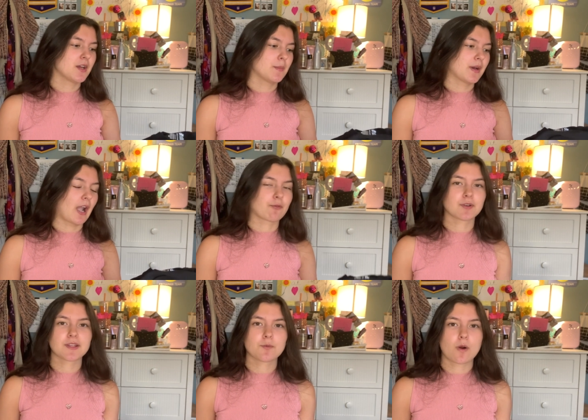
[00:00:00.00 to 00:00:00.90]
but I
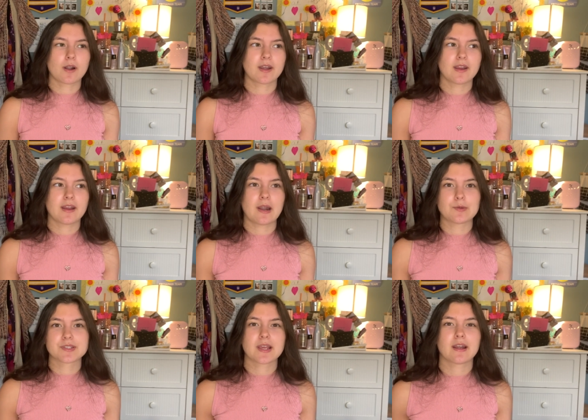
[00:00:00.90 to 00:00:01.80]
really wanted it and I
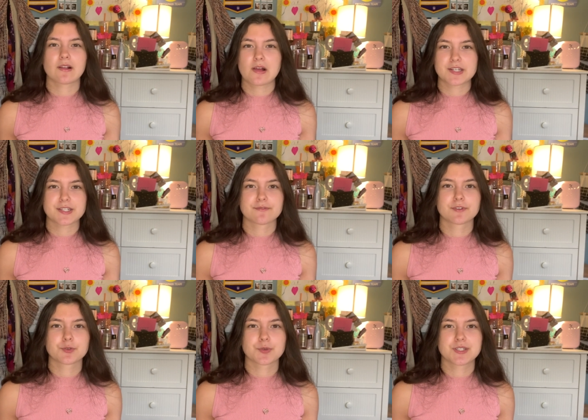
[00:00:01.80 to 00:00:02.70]
was getting a lot of stuff from
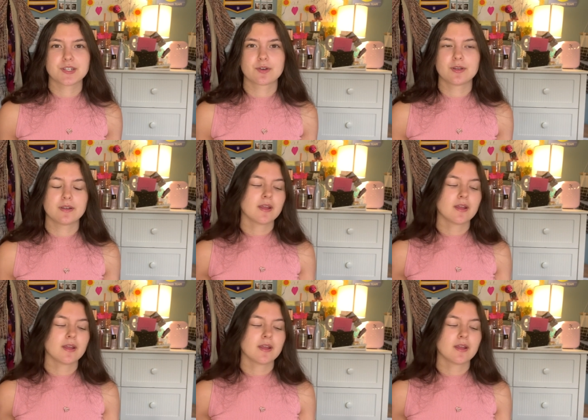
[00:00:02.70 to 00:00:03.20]
Victoria's Secret